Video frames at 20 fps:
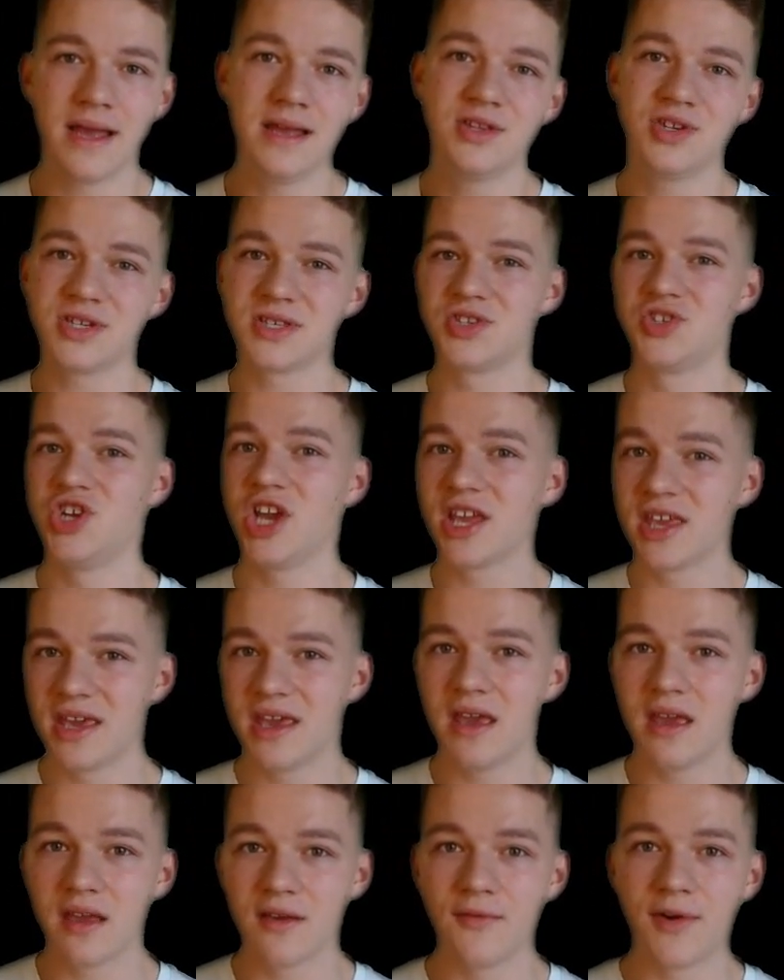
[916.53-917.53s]
and just
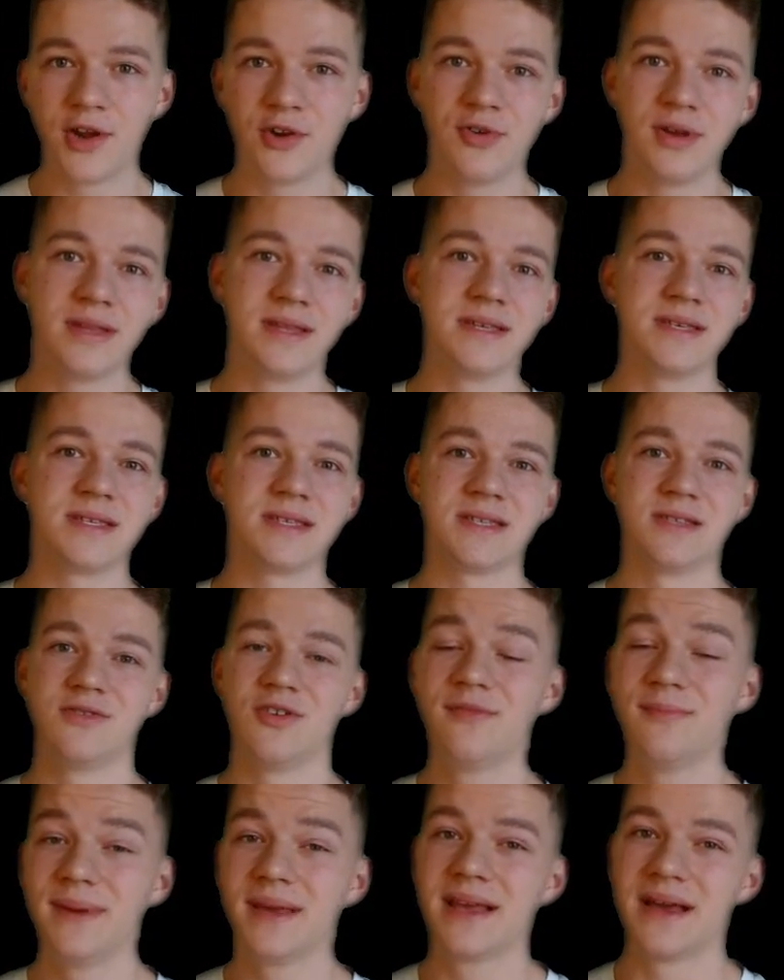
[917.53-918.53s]
checking whether it is
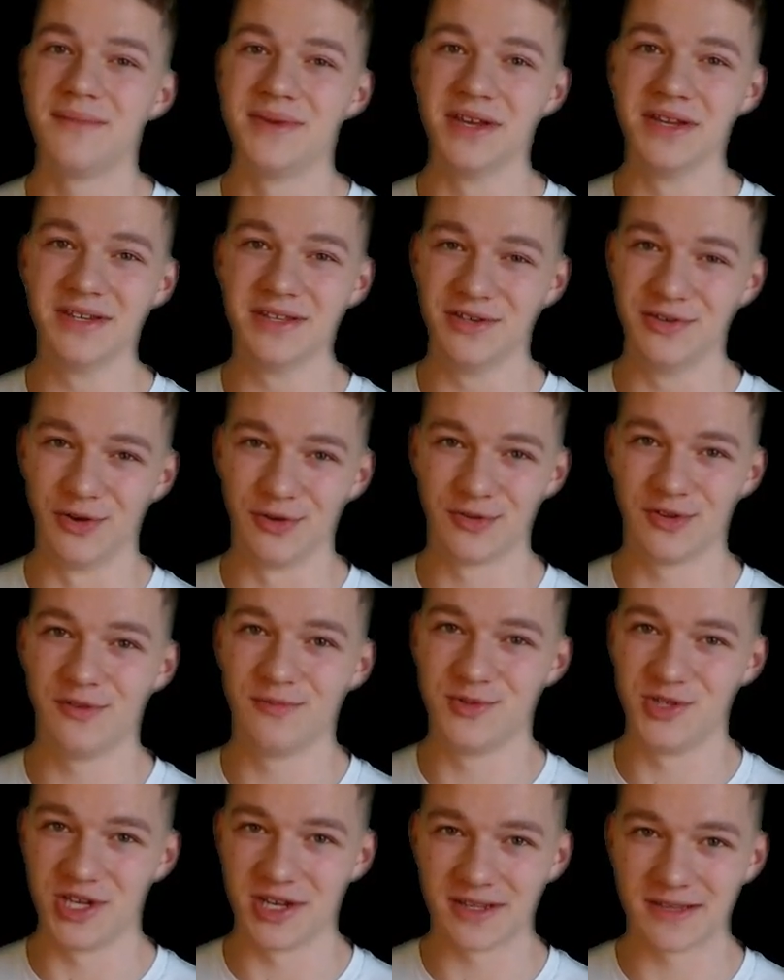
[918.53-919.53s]
not becoming the god
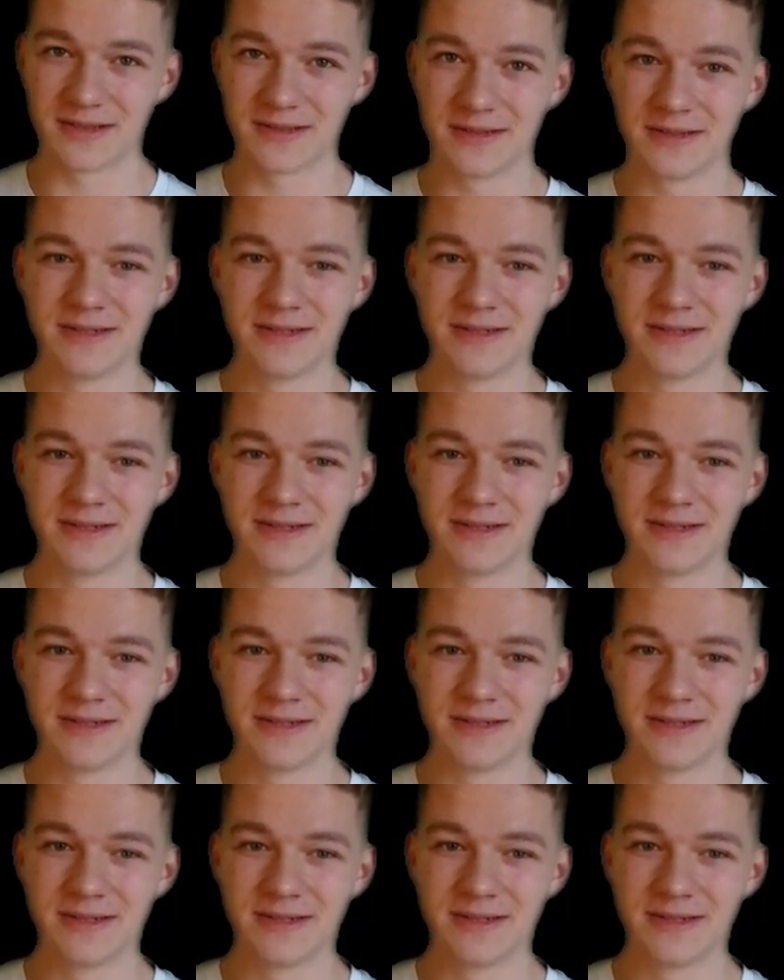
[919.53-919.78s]
object.